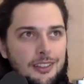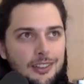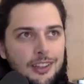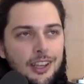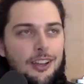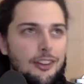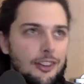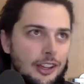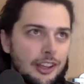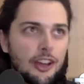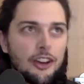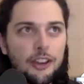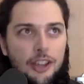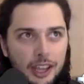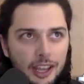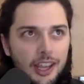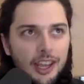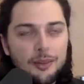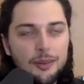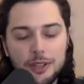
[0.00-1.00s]
yeah, you're like,
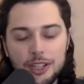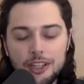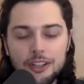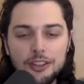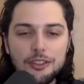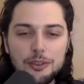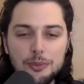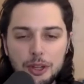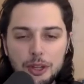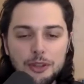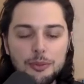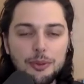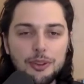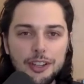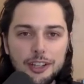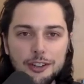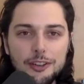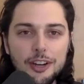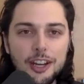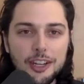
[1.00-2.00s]
okay, I'm gonna go through
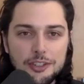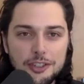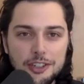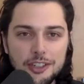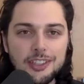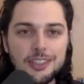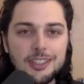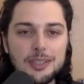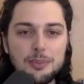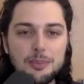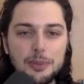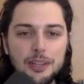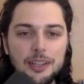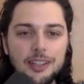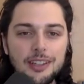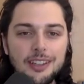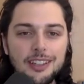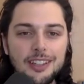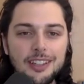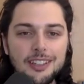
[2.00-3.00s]
multiple iterations,
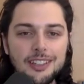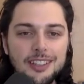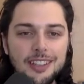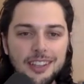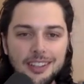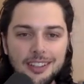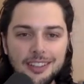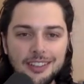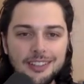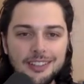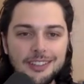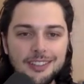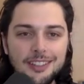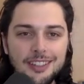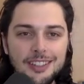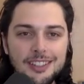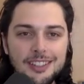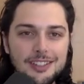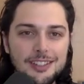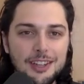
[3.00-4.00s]
but it's like
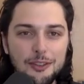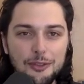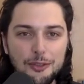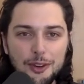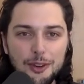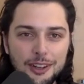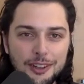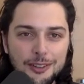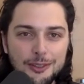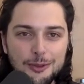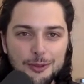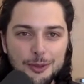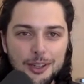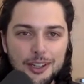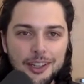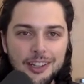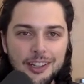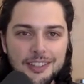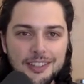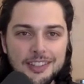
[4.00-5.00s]
it's different
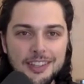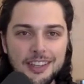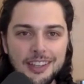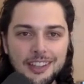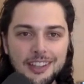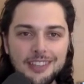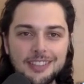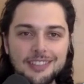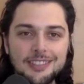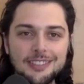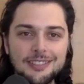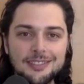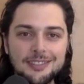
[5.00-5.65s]
when it's like